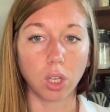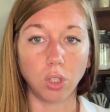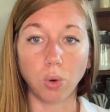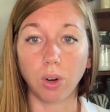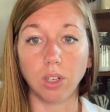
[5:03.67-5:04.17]

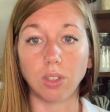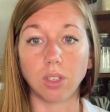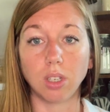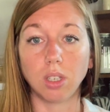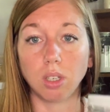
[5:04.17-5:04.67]

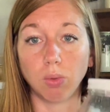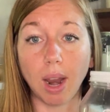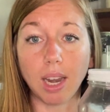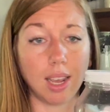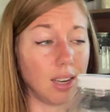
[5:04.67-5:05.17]
yours
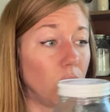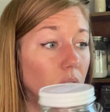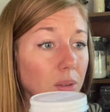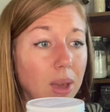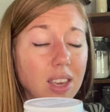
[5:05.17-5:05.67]
ready, and you
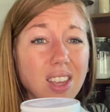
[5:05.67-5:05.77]
can make